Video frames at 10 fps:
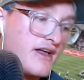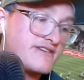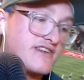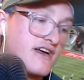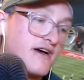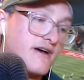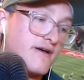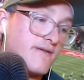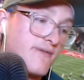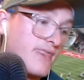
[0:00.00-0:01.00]

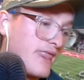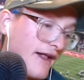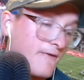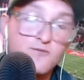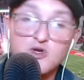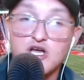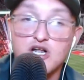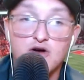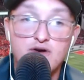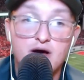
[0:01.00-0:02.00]
to
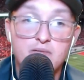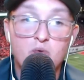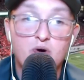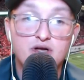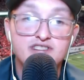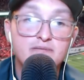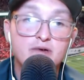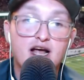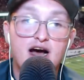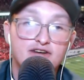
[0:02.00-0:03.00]
number 1 team
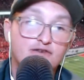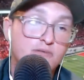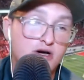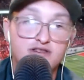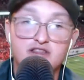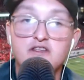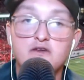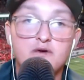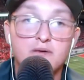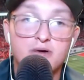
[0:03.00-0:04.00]
in college football. I think
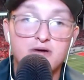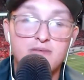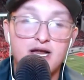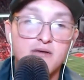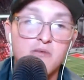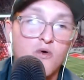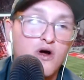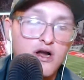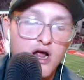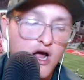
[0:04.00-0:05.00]
you could put them at number
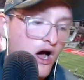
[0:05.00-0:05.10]
1.